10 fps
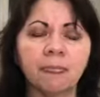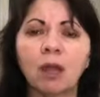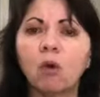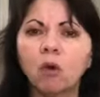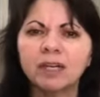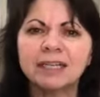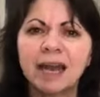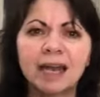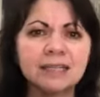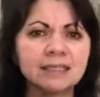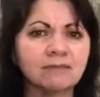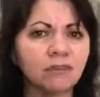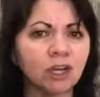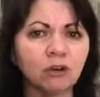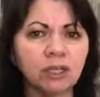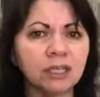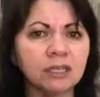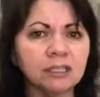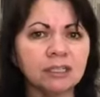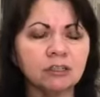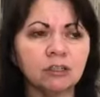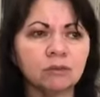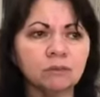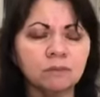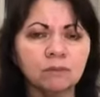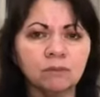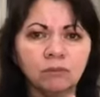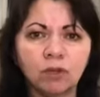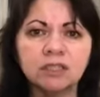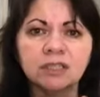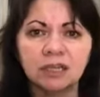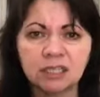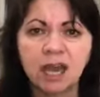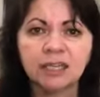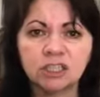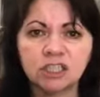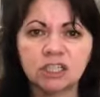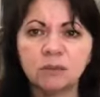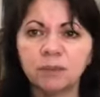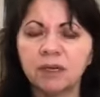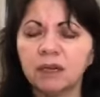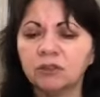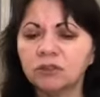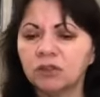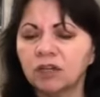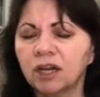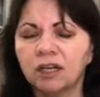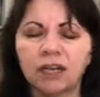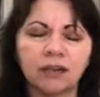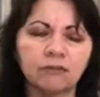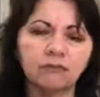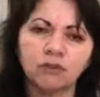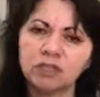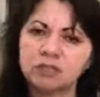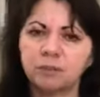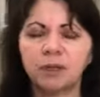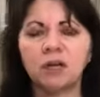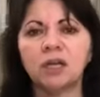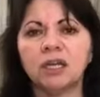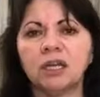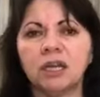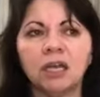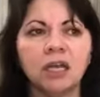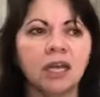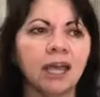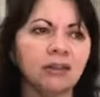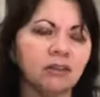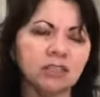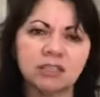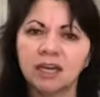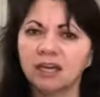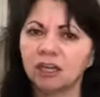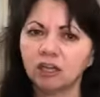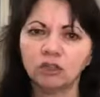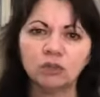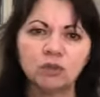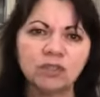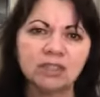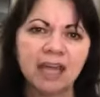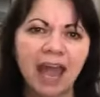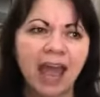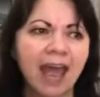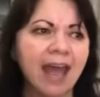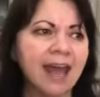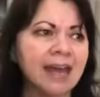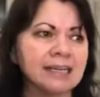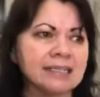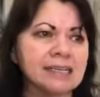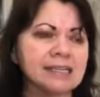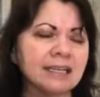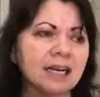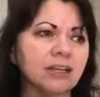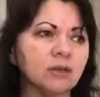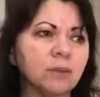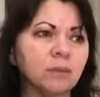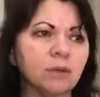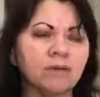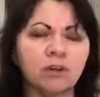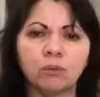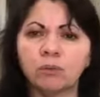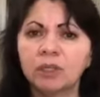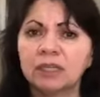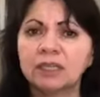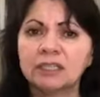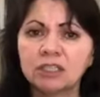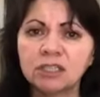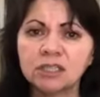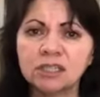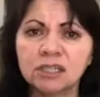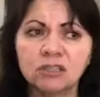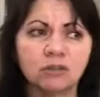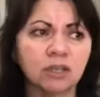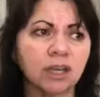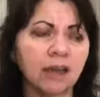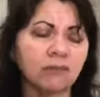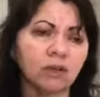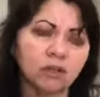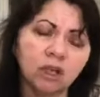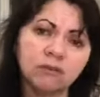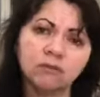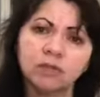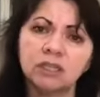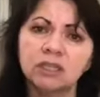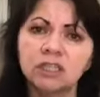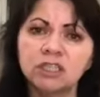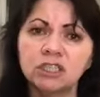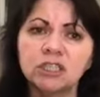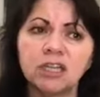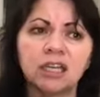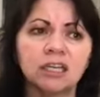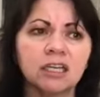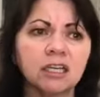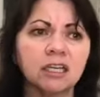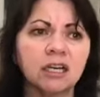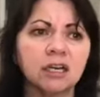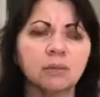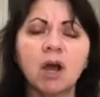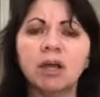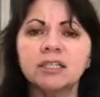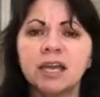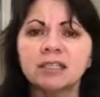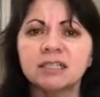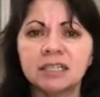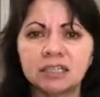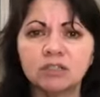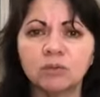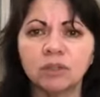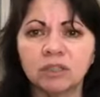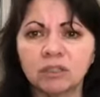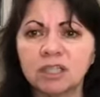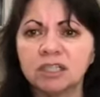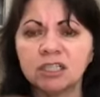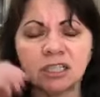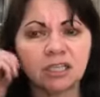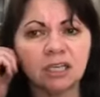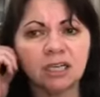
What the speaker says: organized and very, run a tight ship, and others are kind of like free-spirited and they're just kind of loose. And other people are very religious, and so they have a lot of religion and context into what they're teaching.